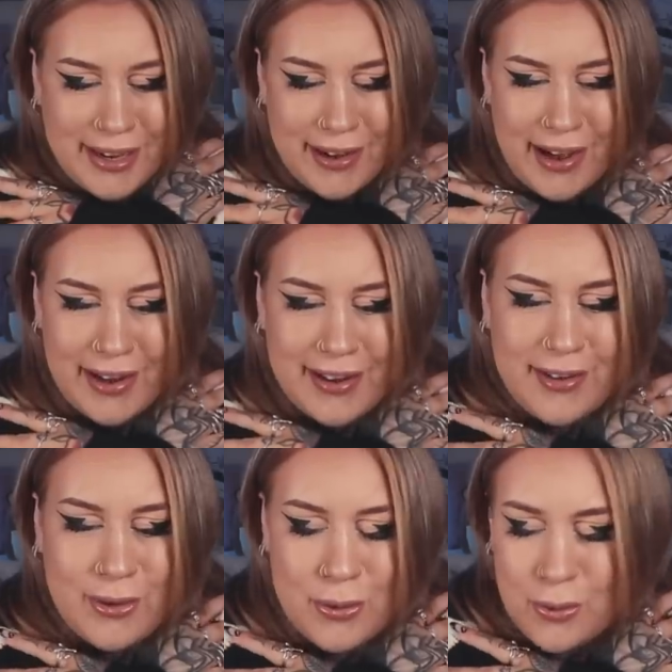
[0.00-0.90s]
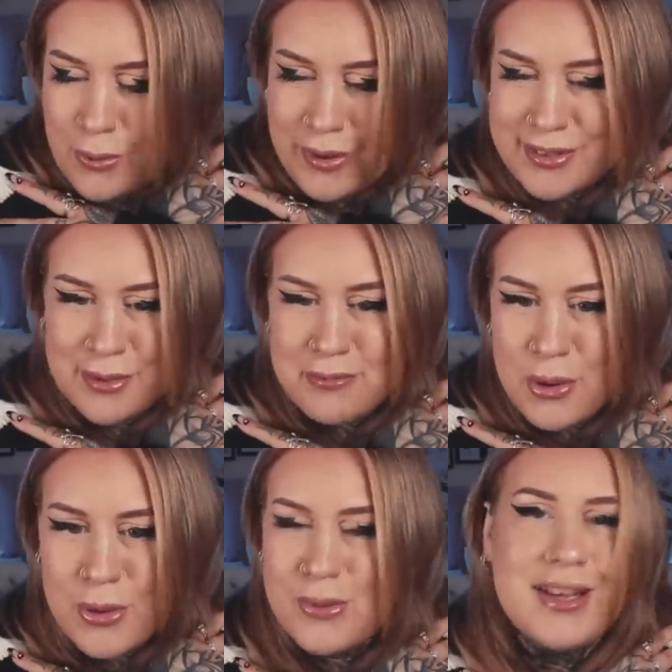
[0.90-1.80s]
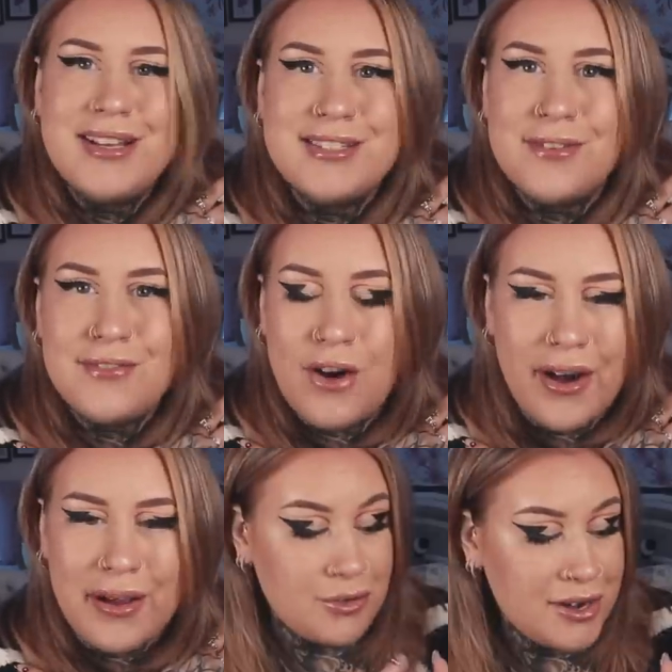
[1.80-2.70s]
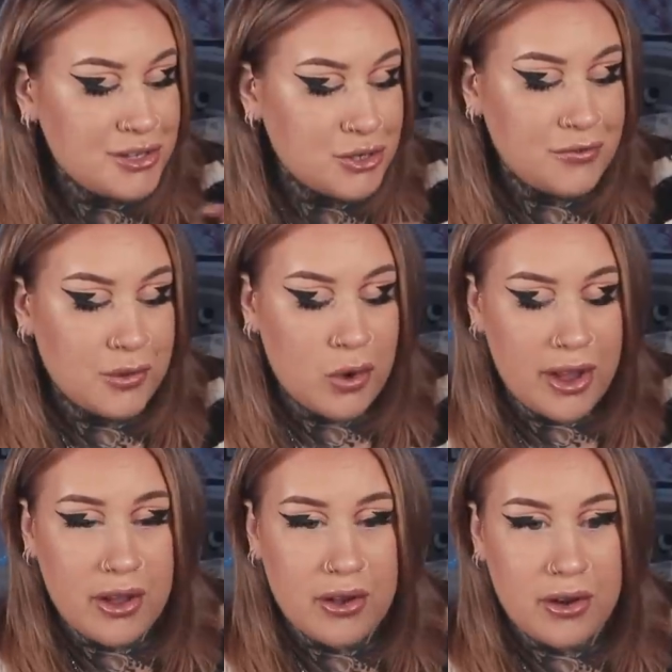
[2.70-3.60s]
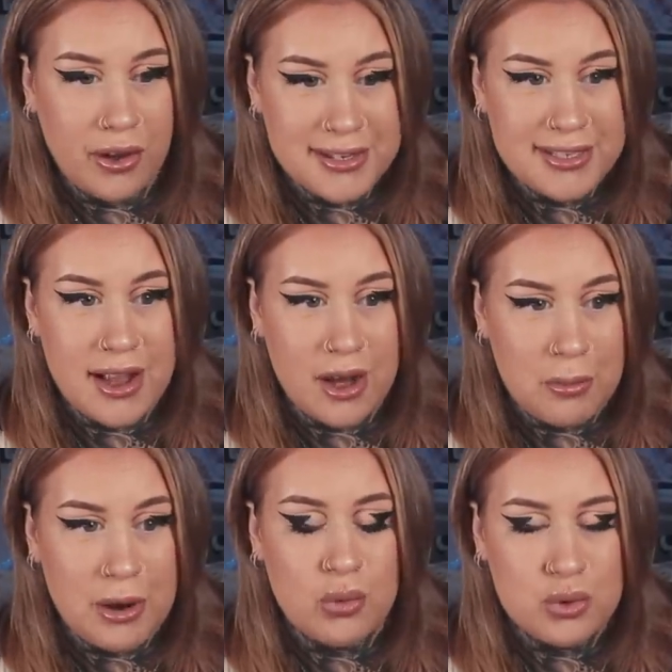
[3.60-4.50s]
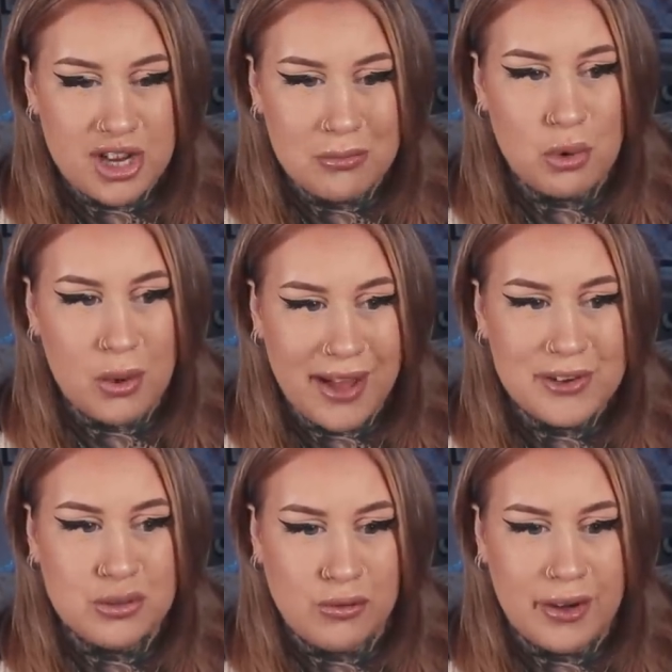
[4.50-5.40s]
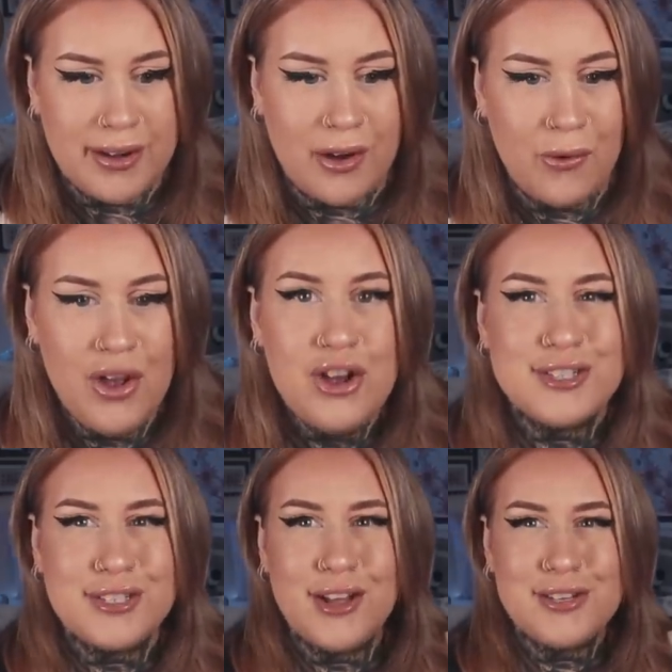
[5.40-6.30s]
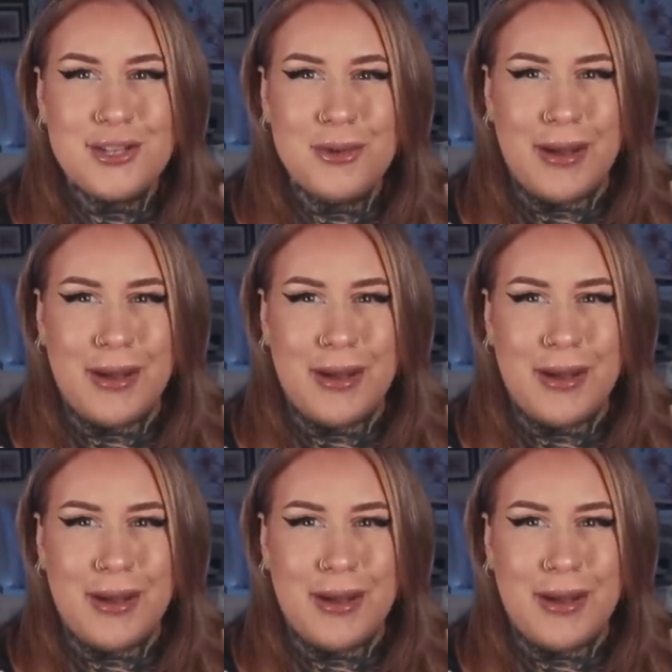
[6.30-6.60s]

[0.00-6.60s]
And oh, it's a mood, it's a vibe. I really do feel like lighting up an autumnal candle right now. Shall I do